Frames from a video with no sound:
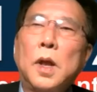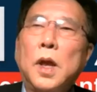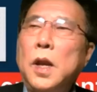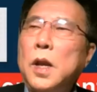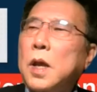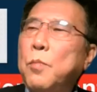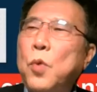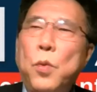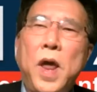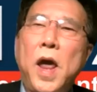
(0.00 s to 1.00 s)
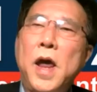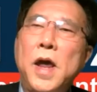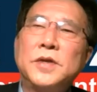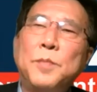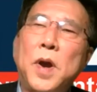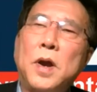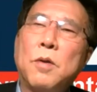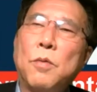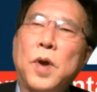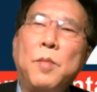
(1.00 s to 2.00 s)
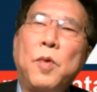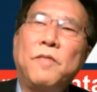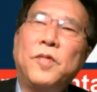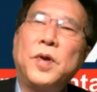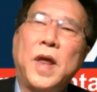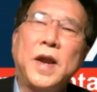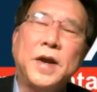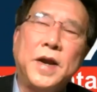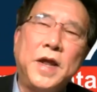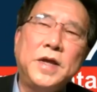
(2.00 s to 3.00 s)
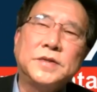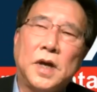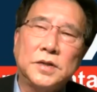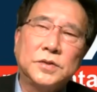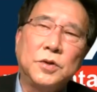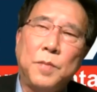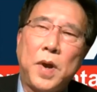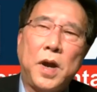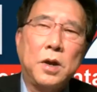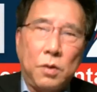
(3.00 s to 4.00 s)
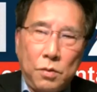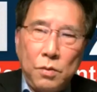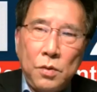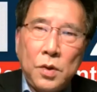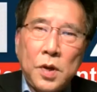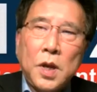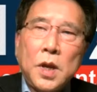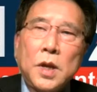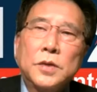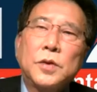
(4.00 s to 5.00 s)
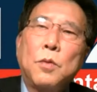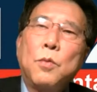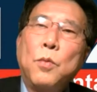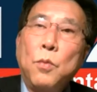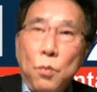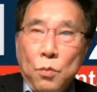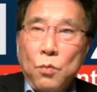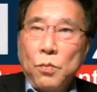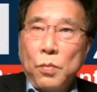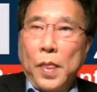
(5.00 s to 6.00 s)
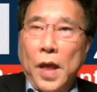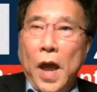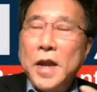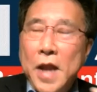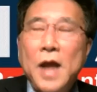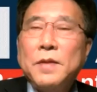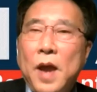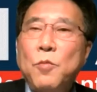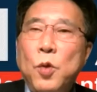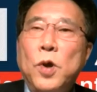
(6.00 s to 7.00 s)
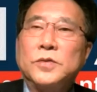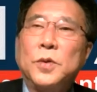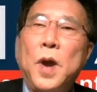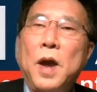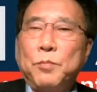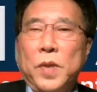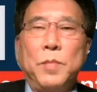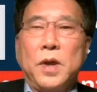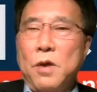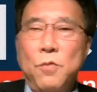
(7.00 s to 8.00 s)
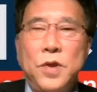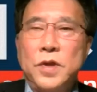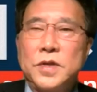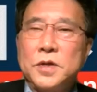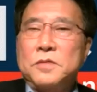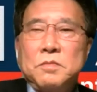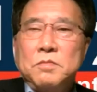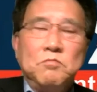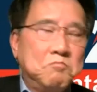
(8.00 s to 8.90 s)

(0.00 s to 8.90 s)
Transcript: in a couple of days, my uncle came over and they released us to my uncle. So at that time we were so happy because we just